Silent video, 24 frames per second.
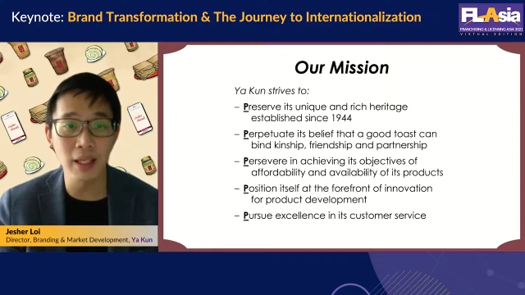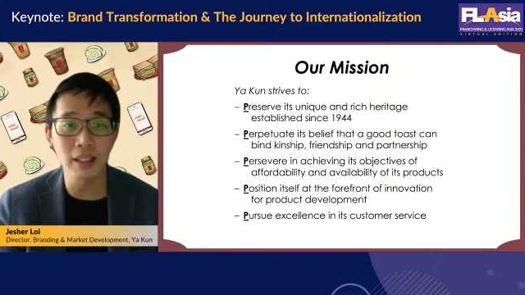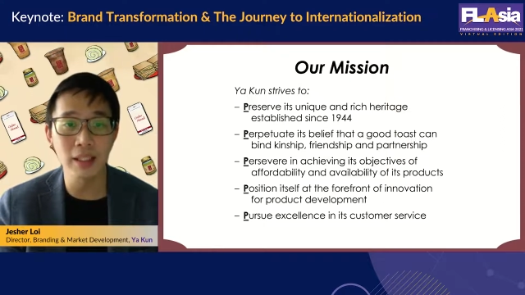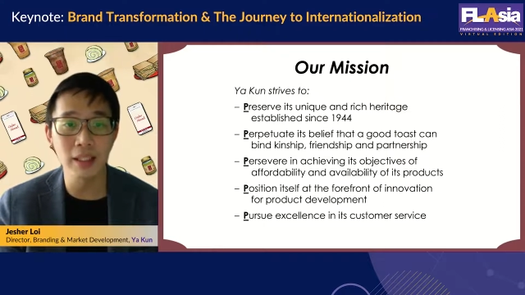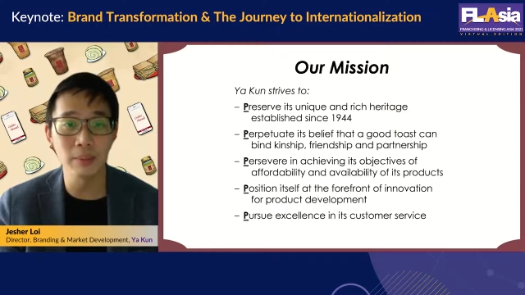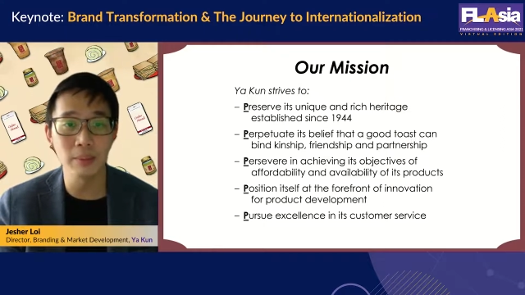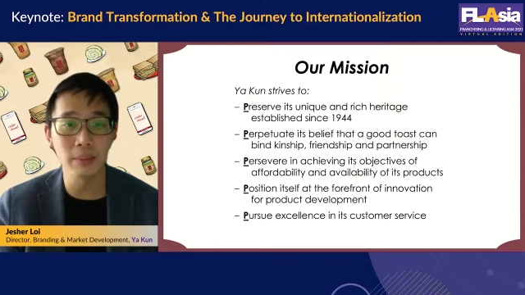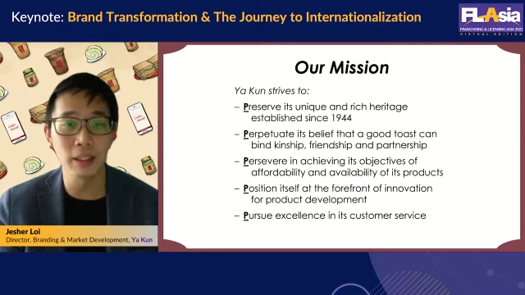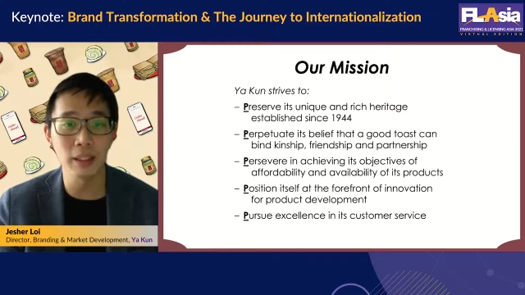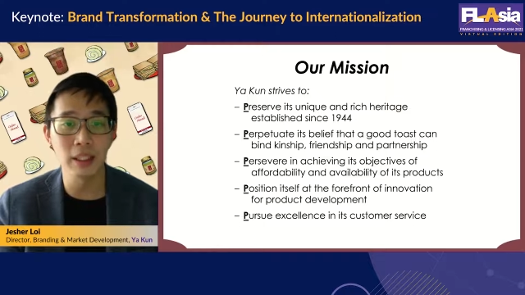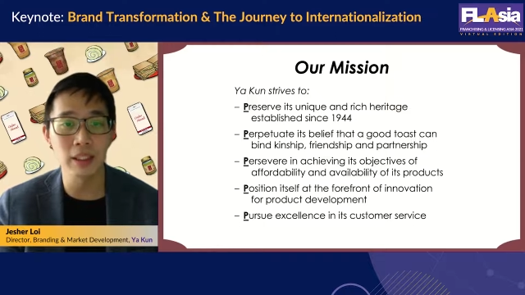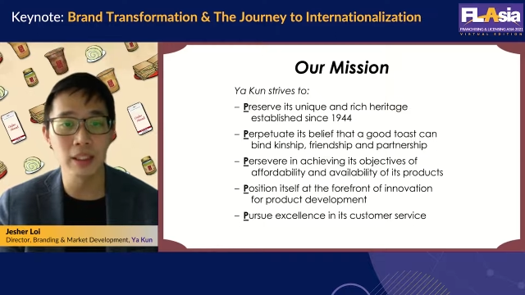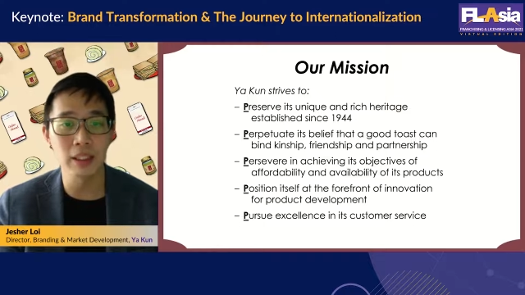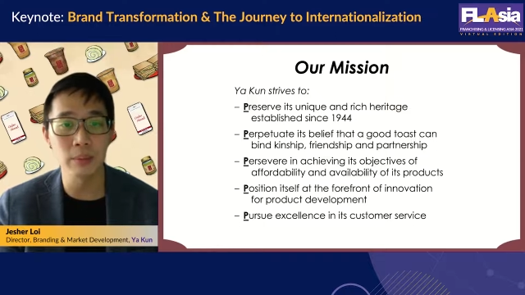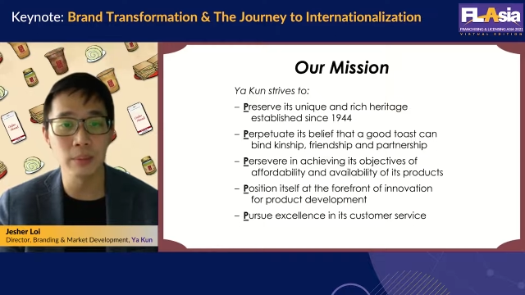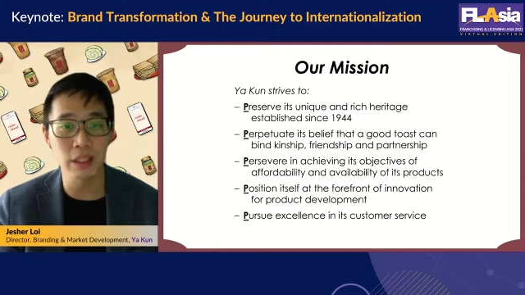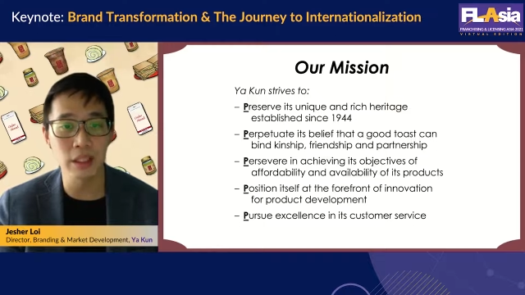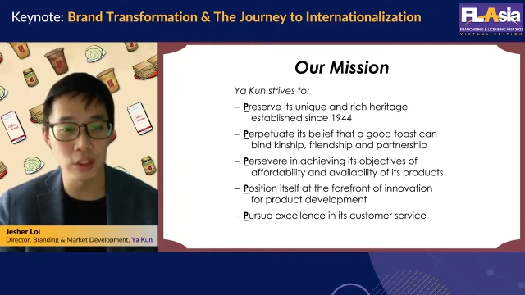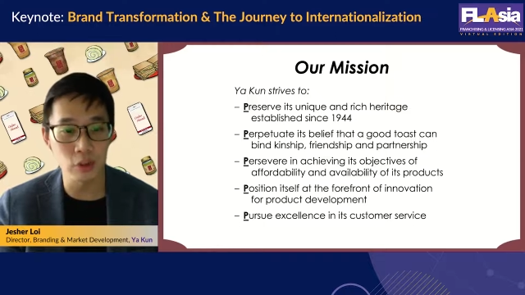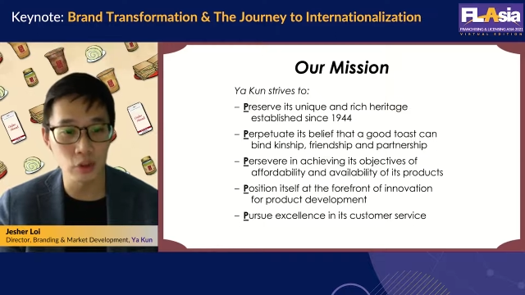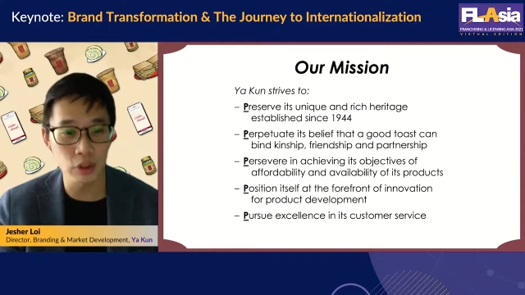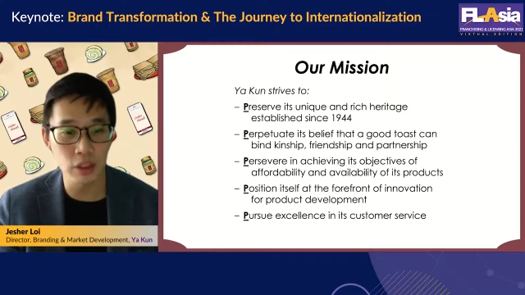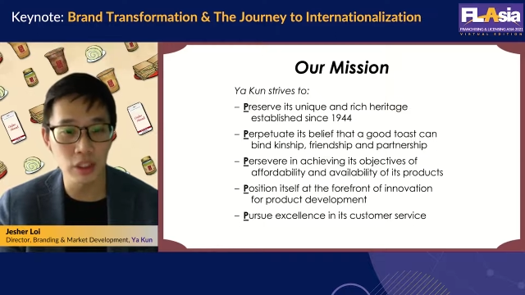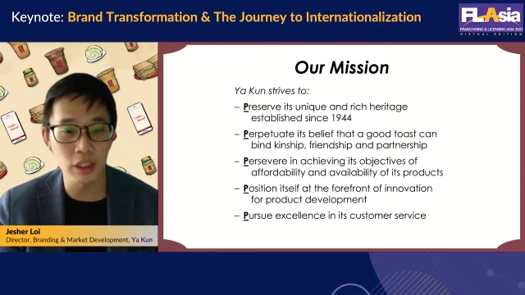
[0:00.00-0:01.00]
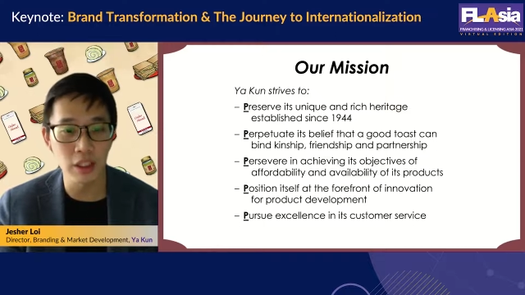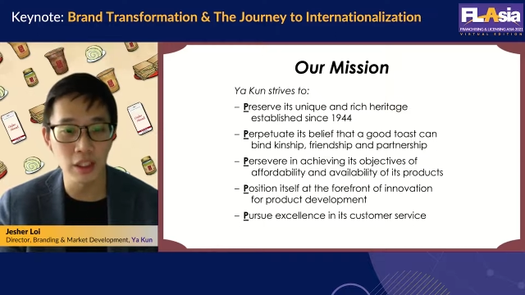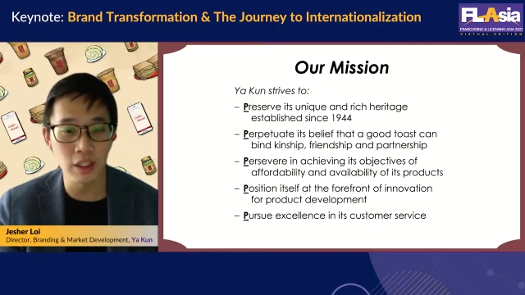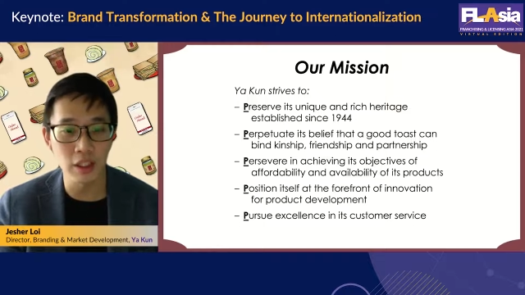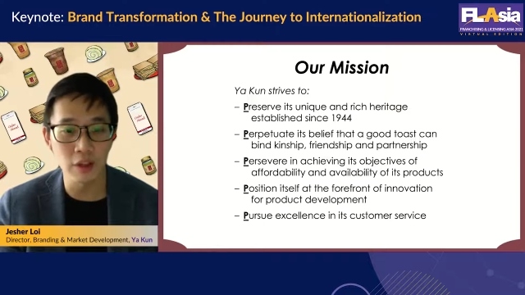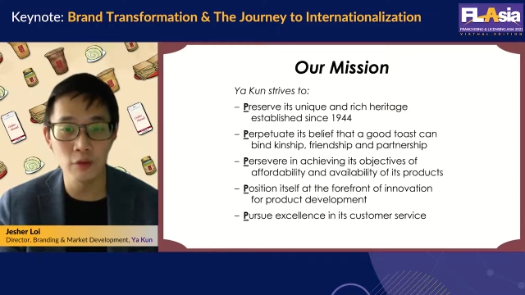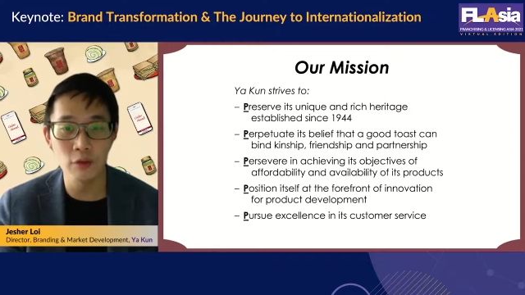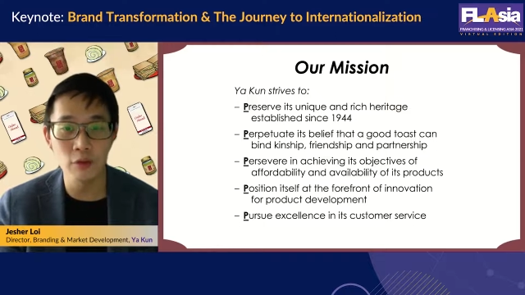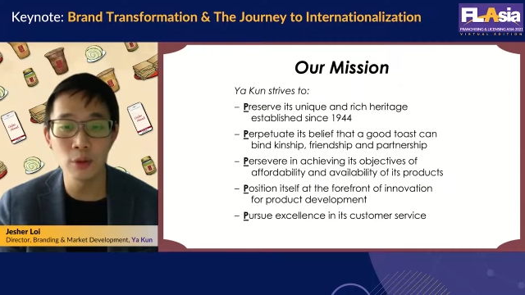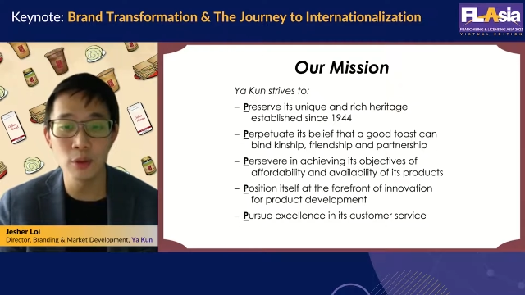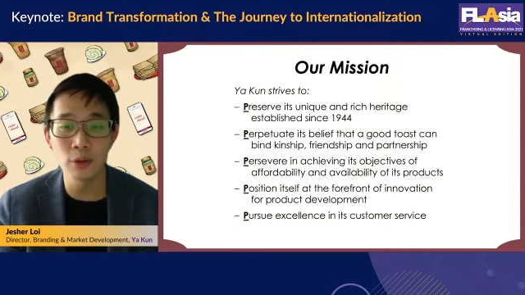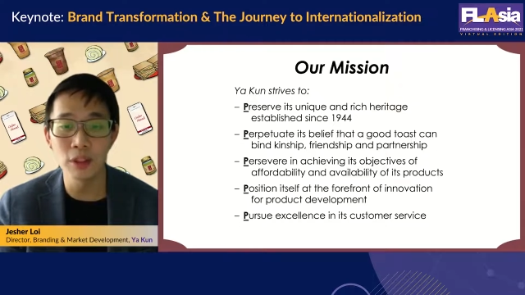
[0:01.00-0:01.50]
keep the customers interested in our
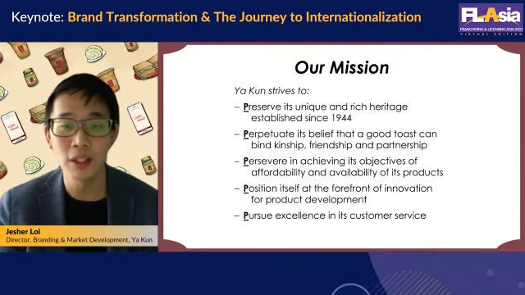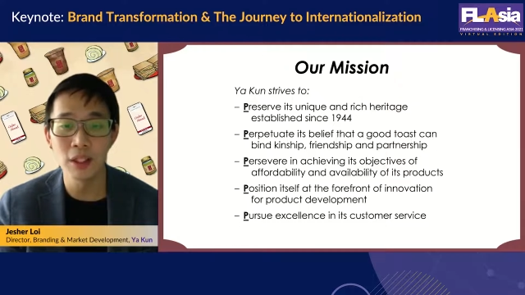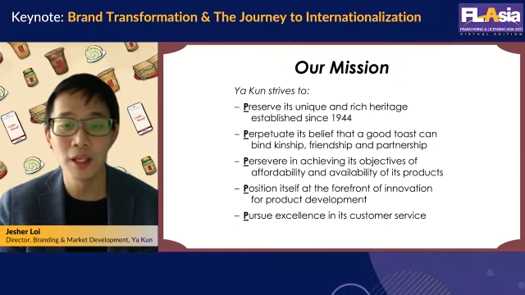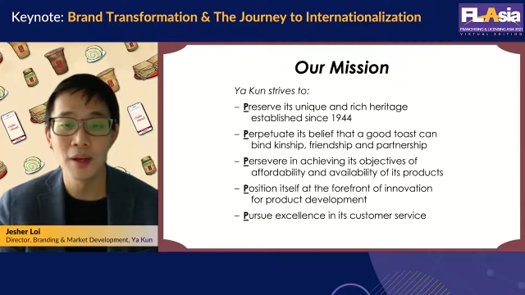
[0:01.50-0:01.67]
food.